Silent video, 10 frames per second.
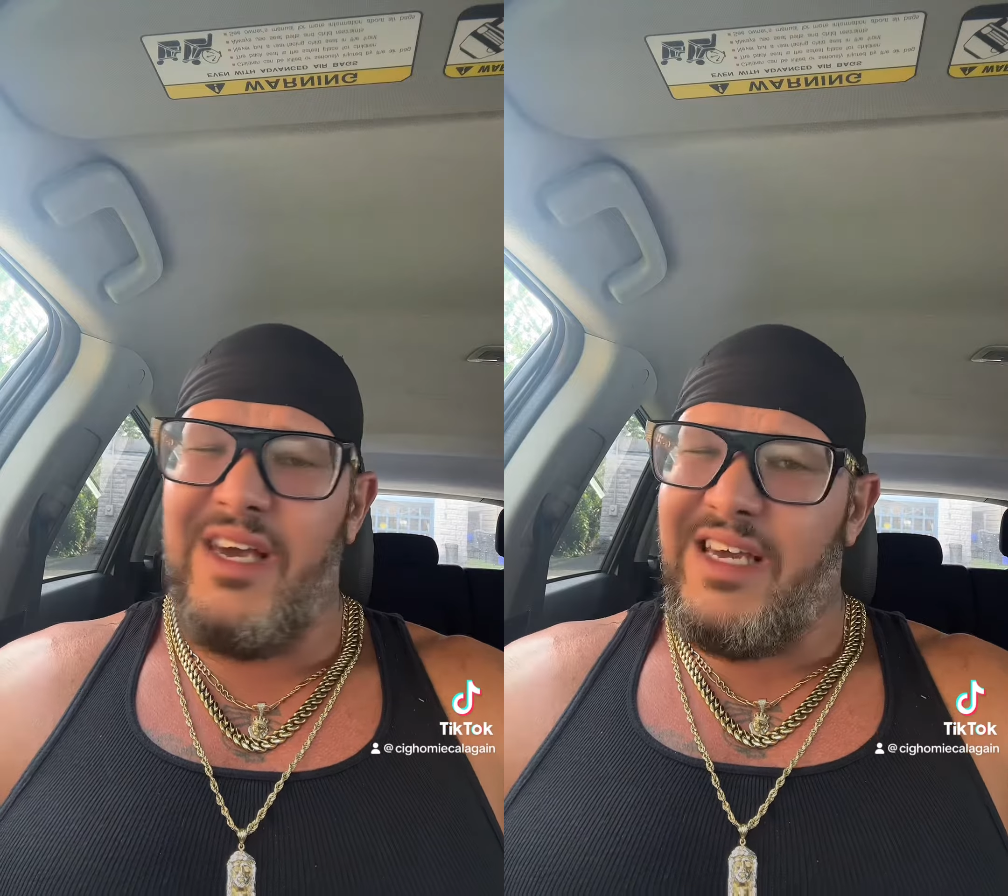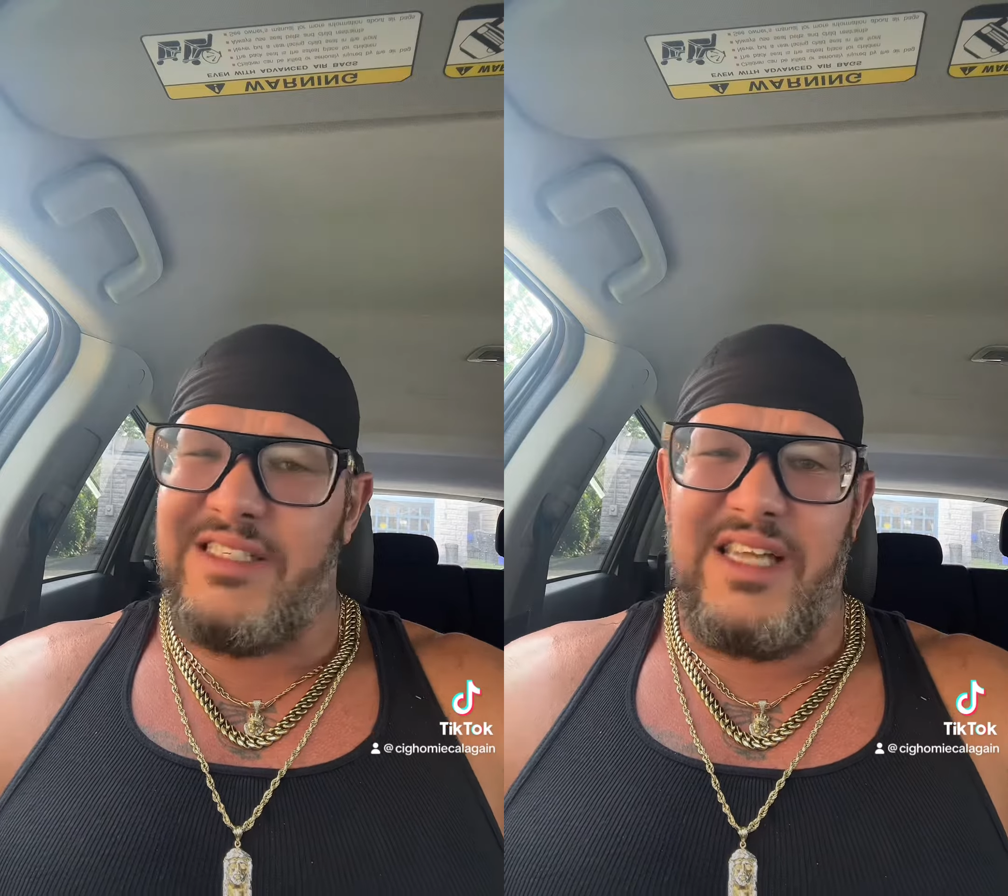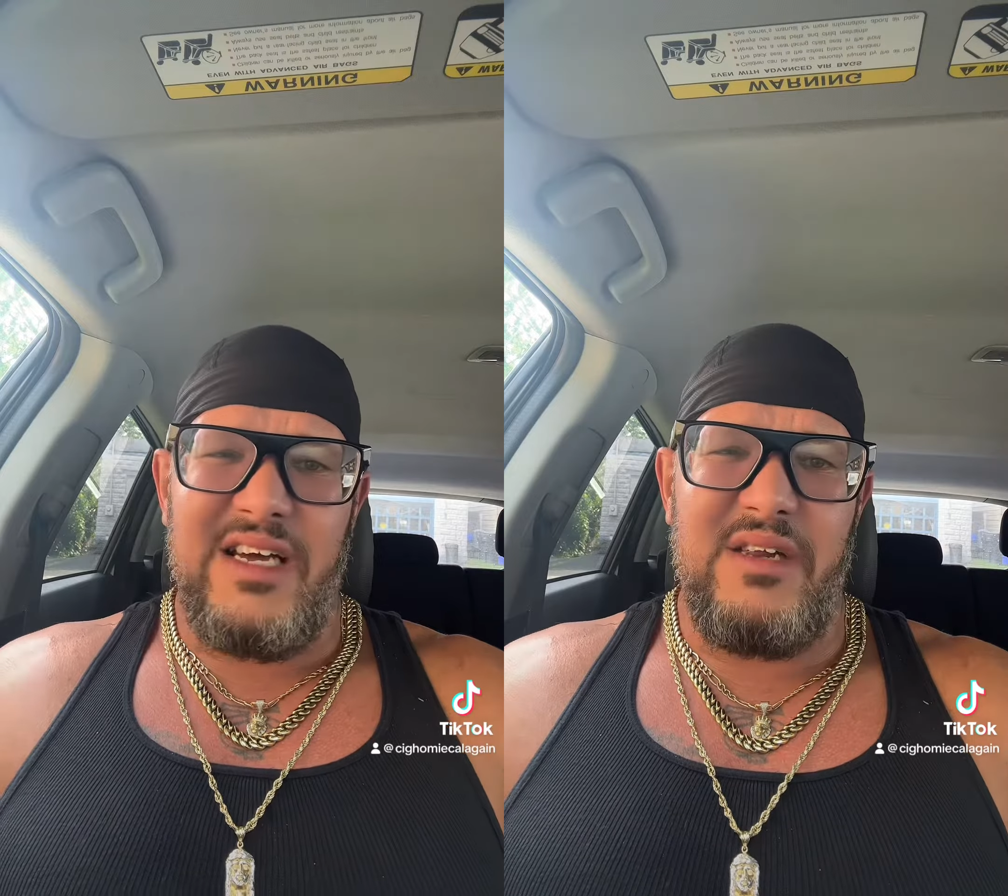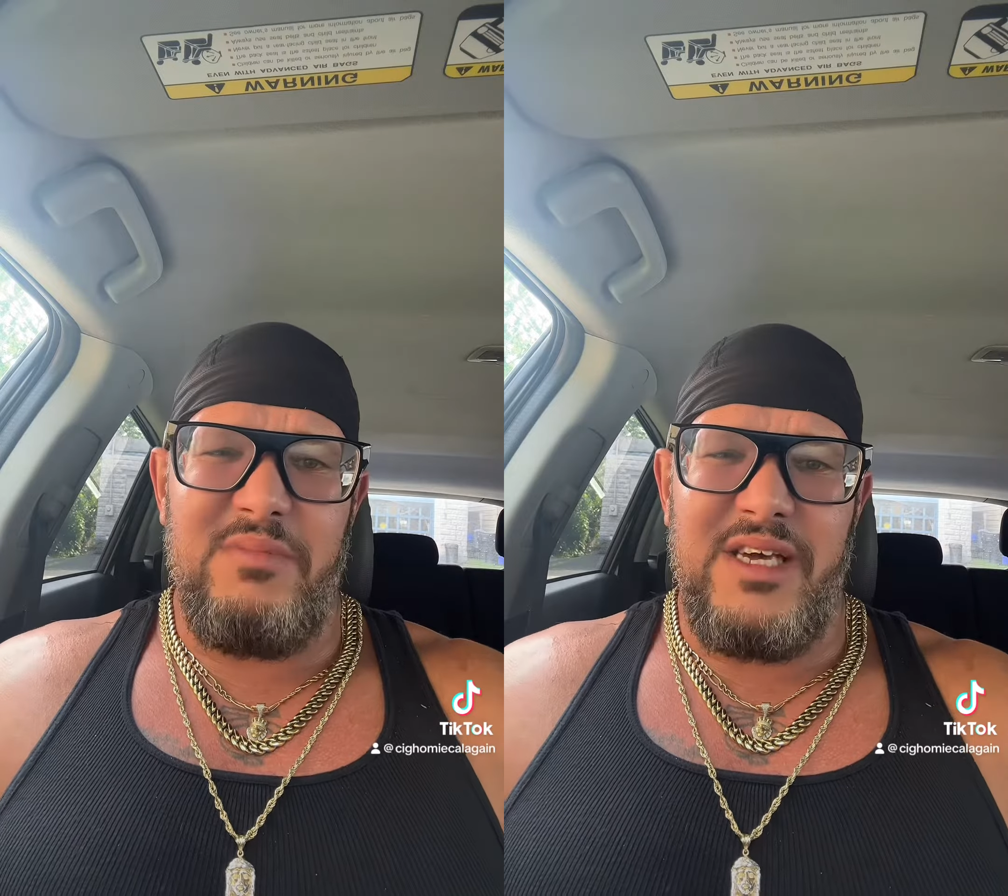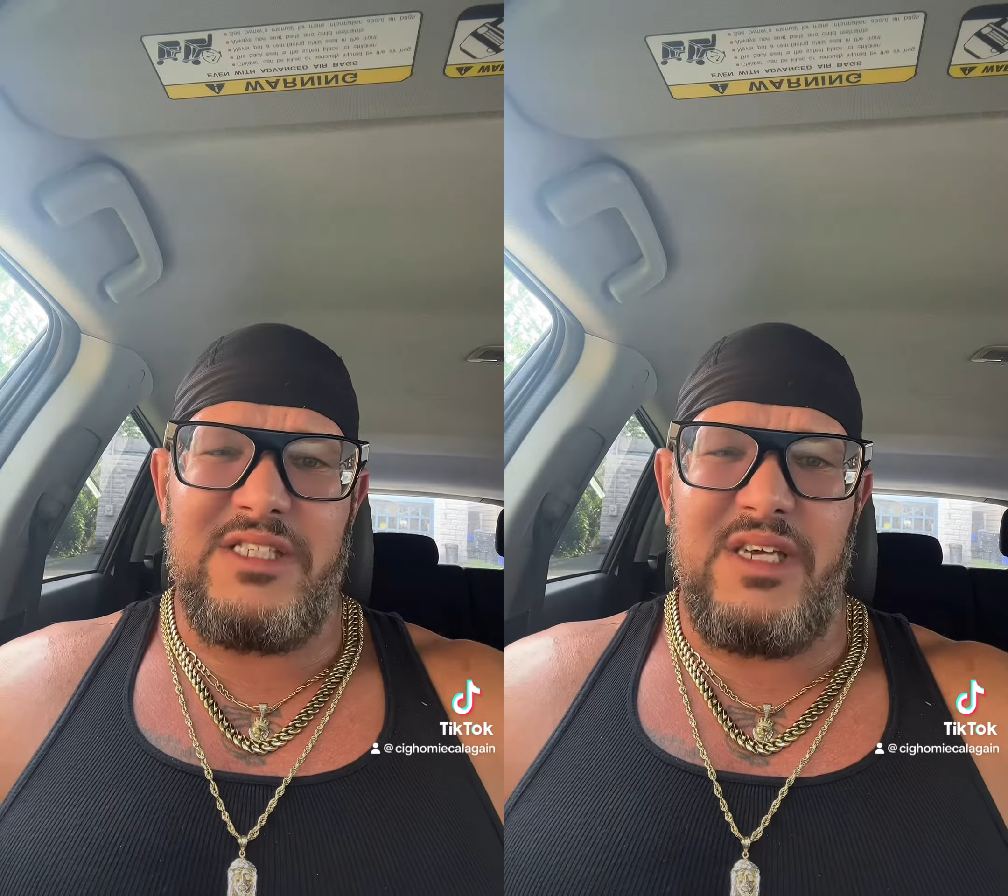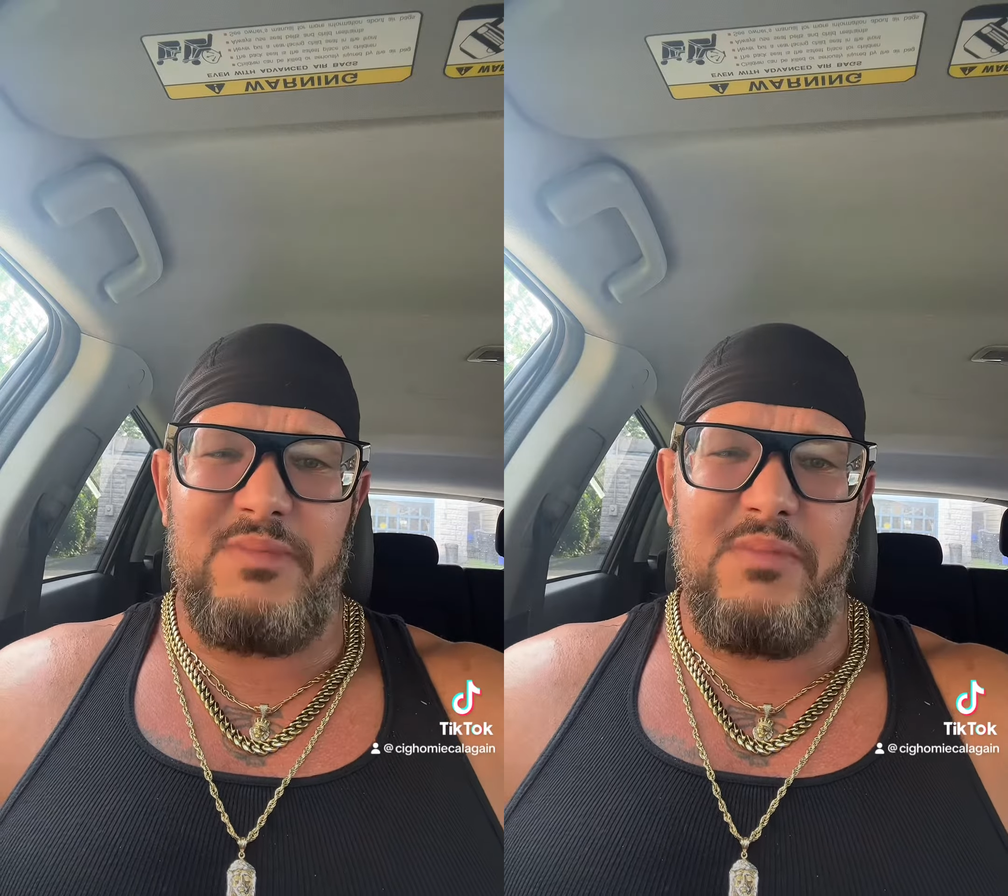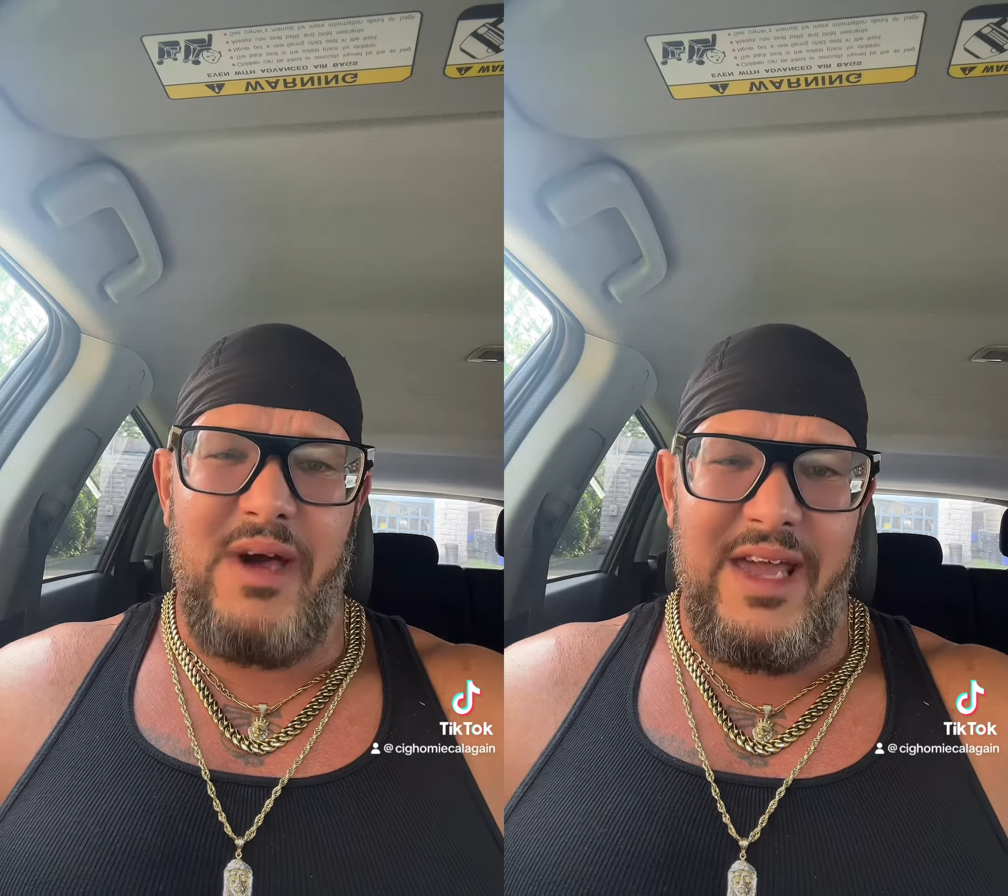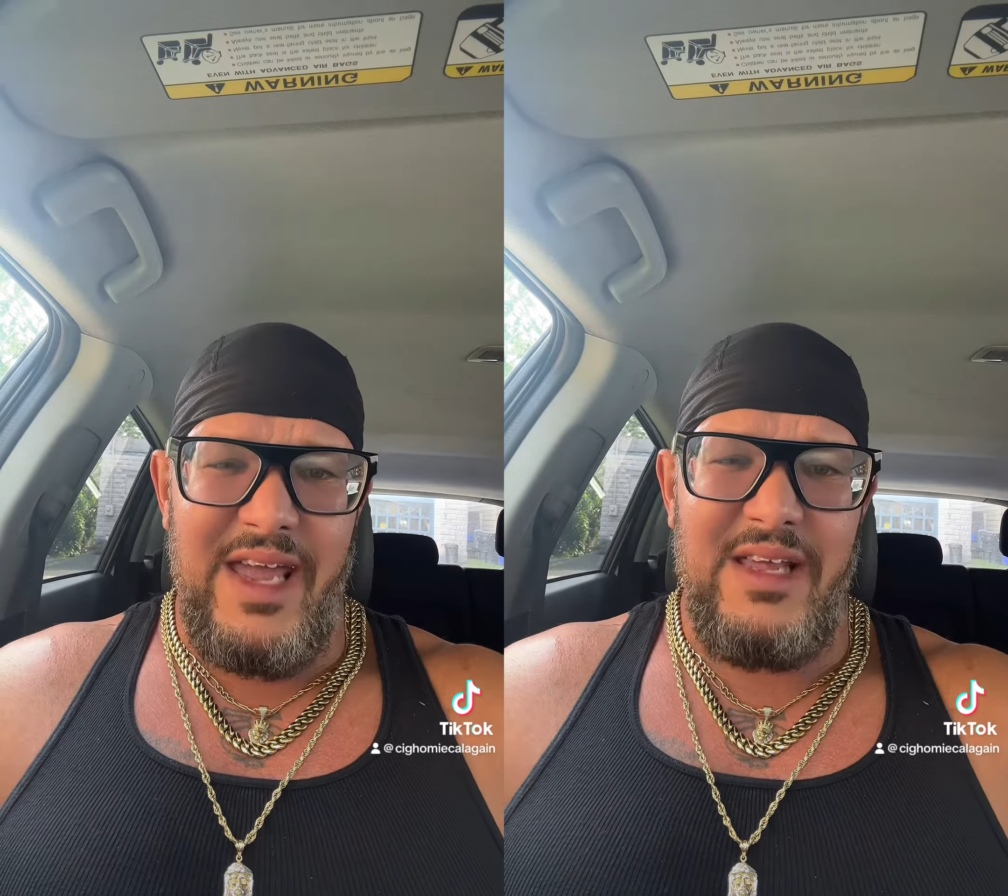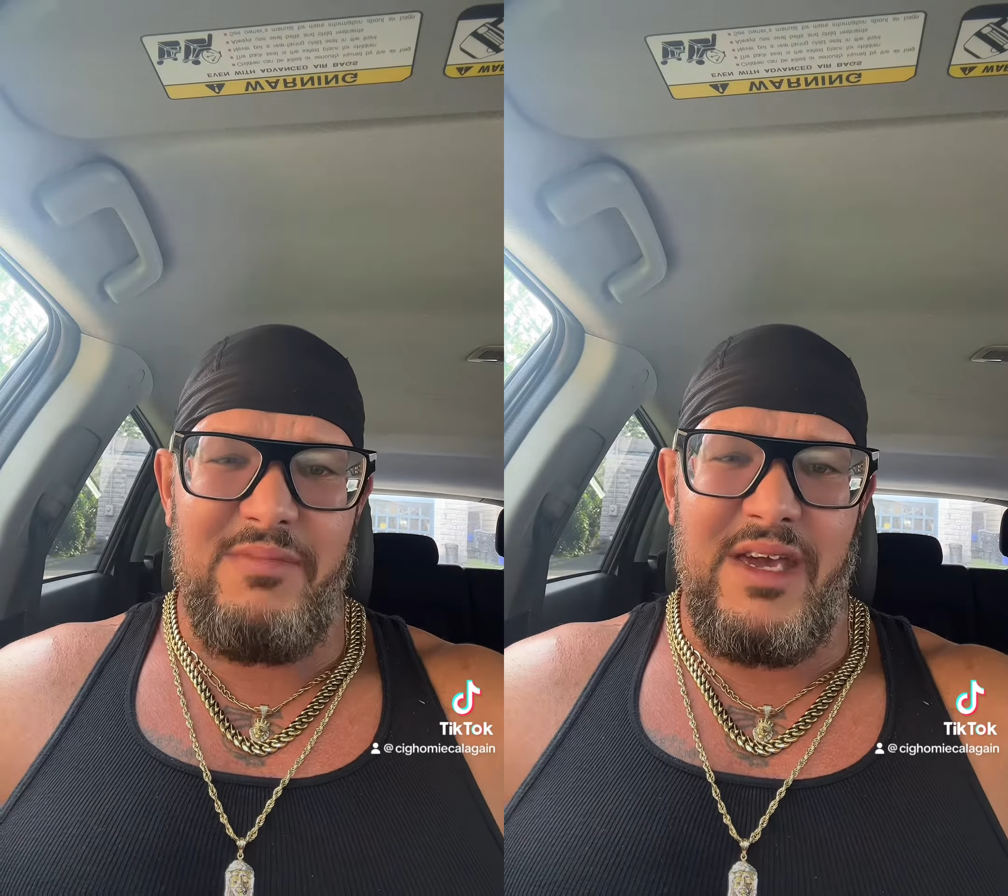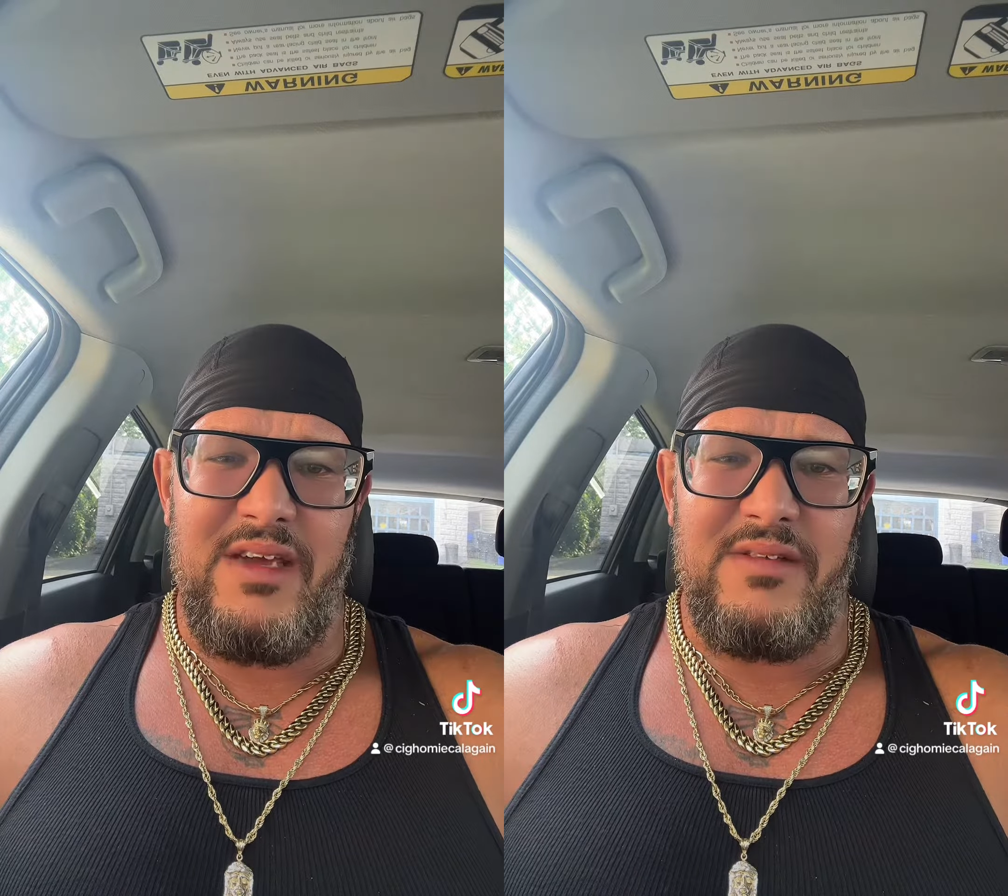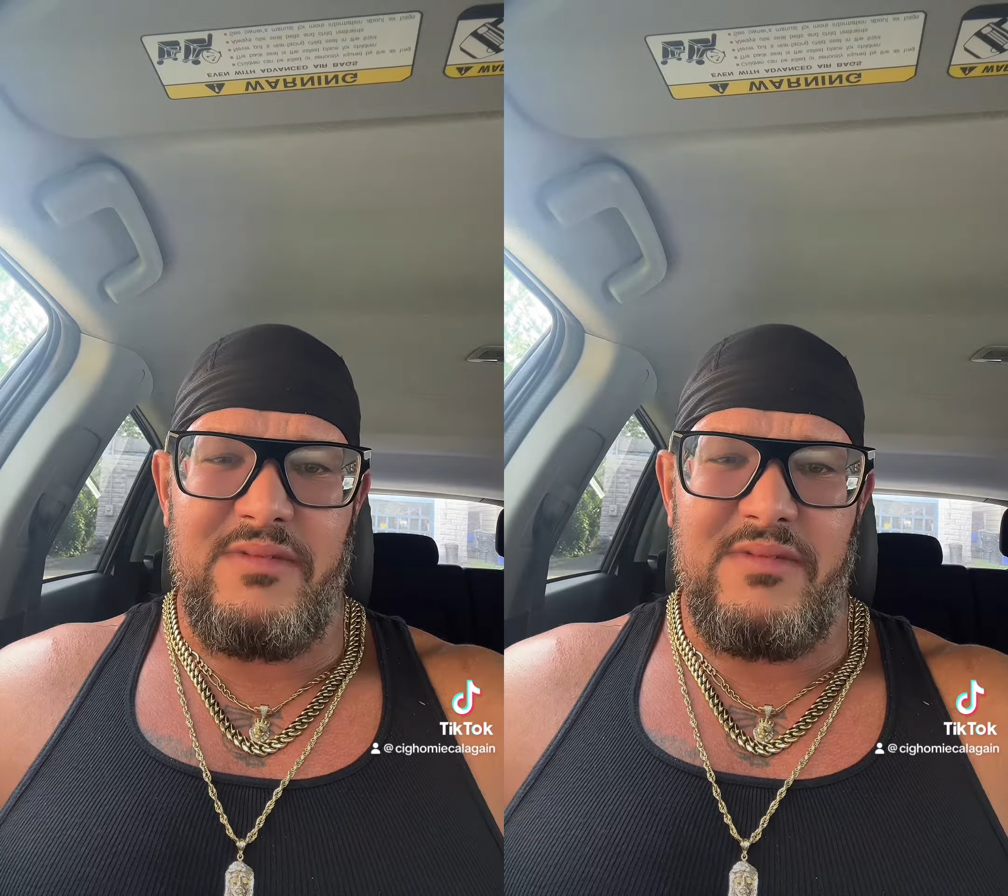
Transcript: is not going to be accepted by any man.